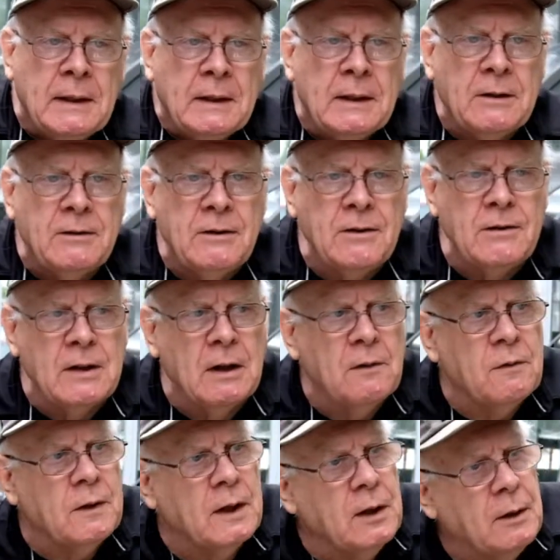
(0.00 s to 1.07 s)
This is
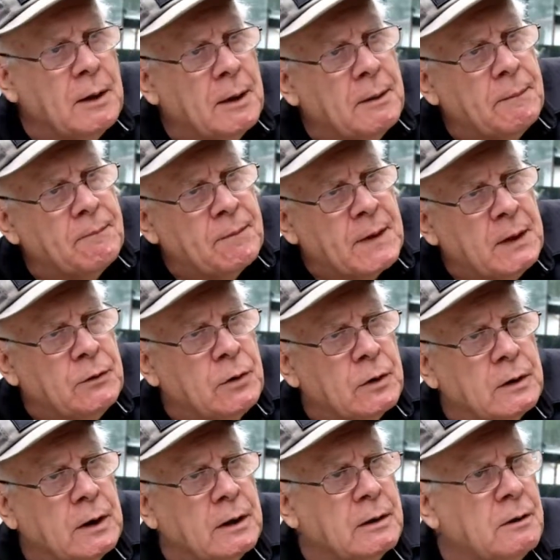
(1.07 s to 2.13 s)
stuff that I took
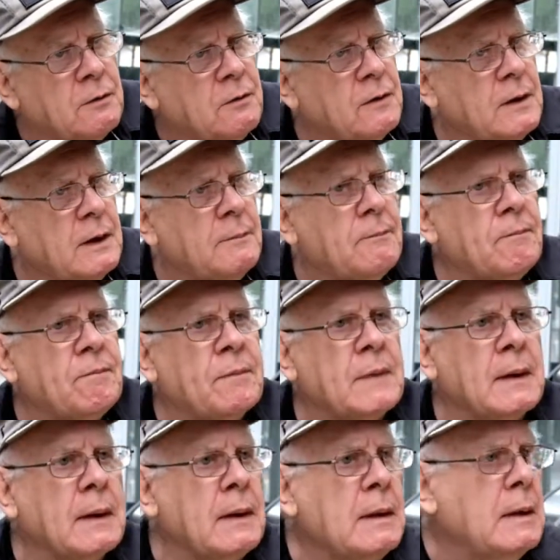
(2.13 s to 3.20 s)
out of the
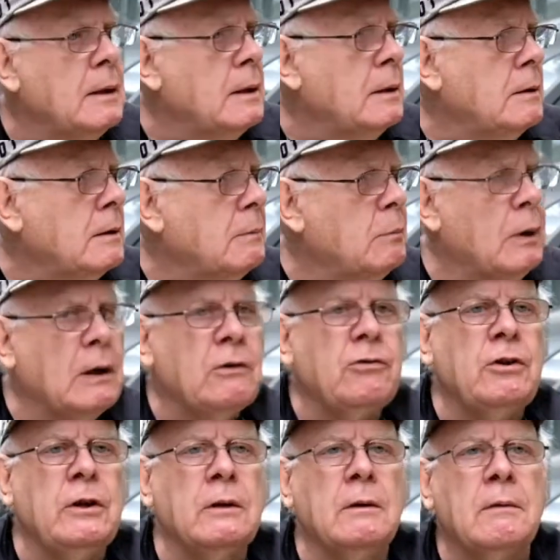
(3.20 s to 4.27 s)

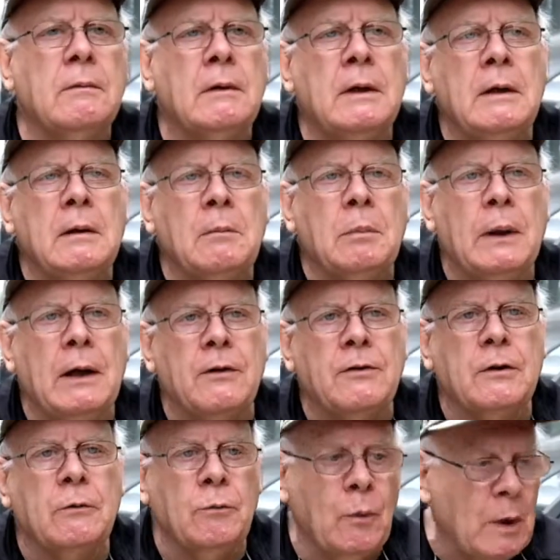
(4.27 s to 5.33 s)
brush here, plus
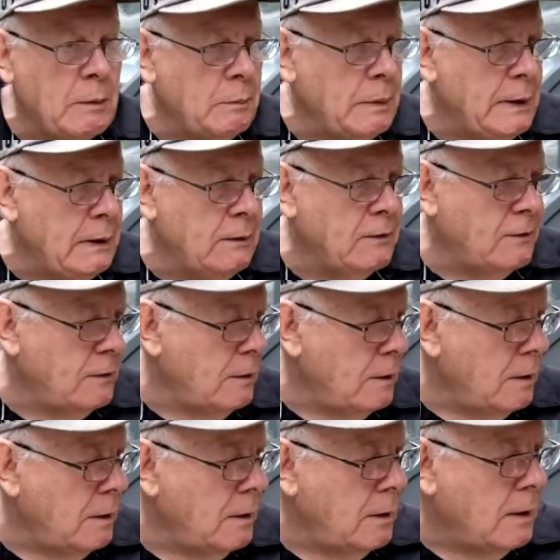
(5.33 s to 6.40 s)
the one piece,
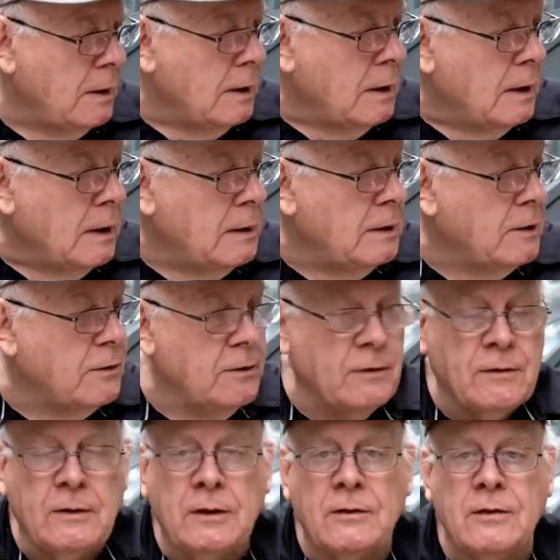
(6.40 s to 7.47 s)
and this
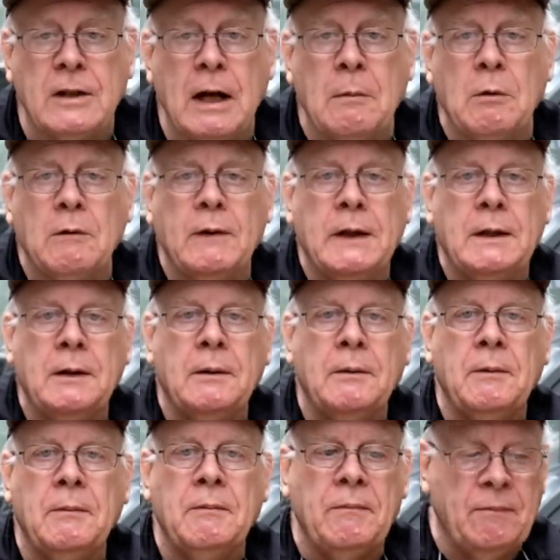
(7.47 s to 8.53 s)
is the stub of it,
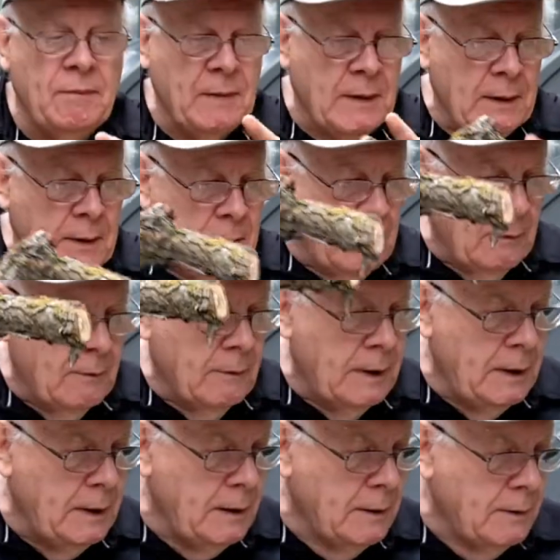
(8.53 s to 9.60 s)

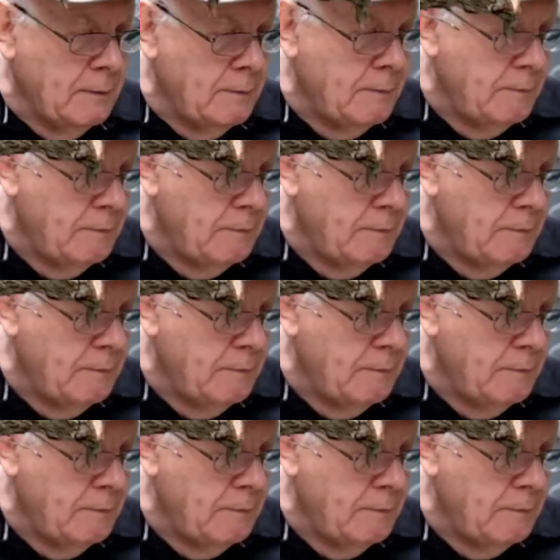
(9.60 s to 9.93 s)
right here,